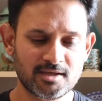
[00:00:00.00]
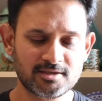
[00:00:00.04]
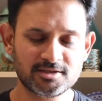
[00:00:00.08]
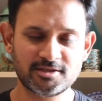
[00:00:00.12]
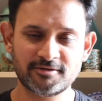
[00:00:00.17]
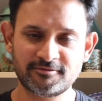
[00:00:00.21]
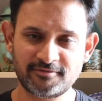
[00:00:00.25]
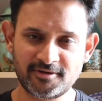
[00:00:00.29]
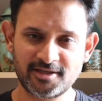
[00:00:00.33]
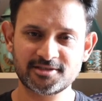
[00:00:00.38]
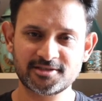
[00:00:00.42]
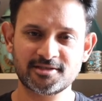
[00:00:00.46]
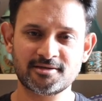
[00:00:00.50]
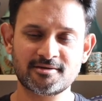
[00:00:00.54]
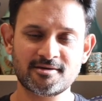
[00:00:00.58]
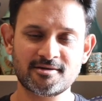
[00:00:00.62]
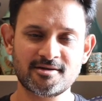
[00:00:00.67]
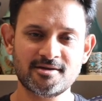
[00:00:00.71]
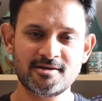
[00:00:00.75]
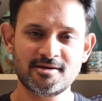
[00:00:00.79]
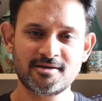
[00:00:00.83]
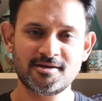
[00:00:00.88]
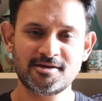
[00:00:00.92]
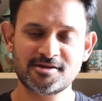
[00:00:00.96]
The
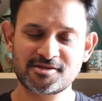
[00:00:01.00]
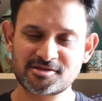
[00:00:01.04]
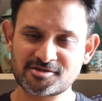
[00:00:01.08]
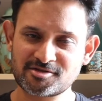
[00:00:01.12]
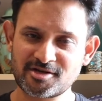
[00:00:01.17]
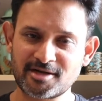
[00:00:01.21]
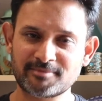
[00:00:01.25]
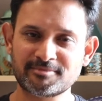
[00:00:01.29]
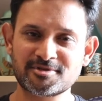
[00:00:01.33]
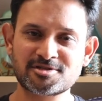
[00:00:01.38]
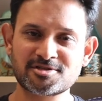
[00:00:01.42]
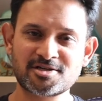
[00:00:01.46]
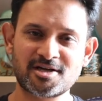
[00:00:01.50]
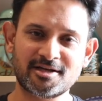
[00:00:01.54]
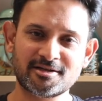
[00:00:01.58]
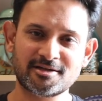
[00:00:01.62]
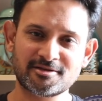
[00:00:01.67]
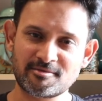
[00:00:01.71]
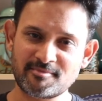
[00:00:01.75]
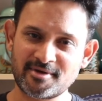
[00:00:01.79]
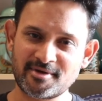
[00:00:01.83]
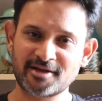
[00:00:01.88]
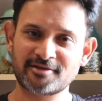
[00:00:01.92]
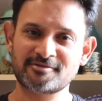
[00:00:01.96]
father strapped the child
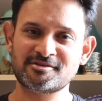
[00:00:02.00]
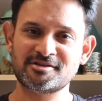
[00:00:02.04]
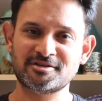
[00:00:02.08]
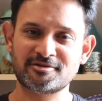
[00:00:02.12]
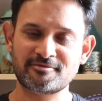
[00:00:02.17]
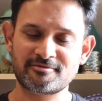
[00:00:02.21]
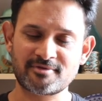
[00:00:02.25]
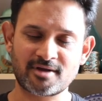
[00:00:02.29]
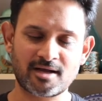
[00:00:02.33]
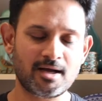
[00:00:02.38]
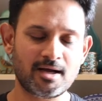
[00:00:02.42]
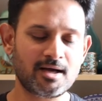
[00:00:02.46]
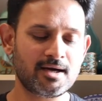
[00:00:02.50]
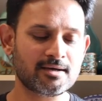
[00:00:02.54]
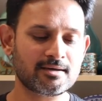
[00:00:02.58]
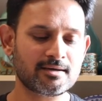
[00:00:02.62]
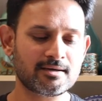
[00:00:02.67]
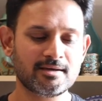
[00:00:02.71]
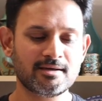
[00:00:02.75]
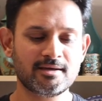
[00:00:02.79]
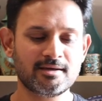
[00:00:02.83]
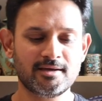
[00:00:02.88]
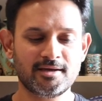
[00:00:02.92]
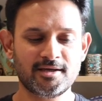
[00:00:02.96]
in the back seat of the
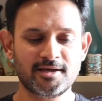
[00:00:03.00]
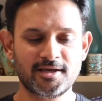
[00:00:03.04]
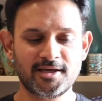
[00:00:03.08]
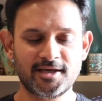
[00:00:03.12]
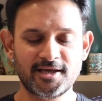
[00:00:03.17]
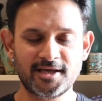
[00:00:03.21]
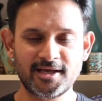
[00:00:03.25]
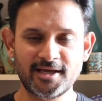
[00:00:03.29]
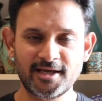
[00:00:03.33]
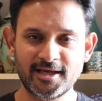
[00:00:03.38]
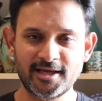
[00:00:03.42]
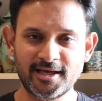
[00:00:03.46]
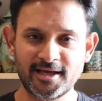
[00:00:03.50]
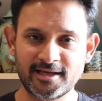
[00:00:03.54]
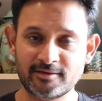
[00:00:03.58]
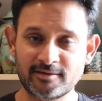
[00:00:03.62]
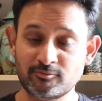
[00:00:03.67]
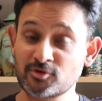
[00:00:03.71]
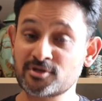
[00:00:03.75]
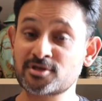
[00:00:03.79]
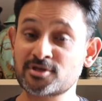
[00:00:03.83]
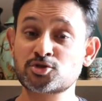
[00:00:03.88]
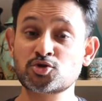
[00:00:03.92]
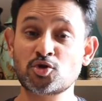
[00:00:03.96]
car
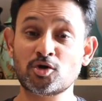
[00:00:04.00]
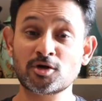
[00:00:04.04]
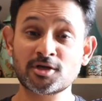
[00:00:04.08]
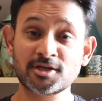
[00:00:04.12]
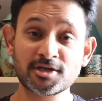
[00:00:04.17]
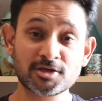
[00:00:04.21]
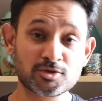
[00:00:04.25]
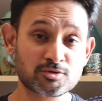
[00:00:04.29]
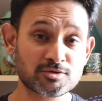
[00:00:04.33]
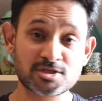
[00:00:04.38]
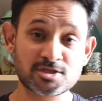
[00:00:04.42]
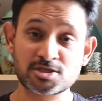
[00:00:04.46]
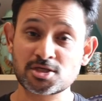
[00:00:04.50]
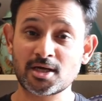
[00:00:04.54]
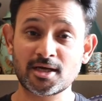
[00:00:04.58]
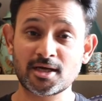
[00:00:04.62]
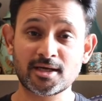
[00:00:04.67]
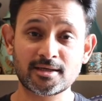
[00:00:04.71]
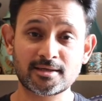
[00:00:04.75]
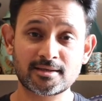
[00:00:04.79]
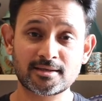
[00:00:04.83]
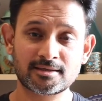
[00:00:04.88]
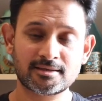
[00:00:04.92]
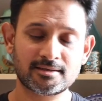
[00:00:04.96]
and was talking to the
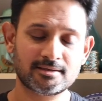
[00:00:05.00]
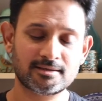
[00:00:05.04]
child.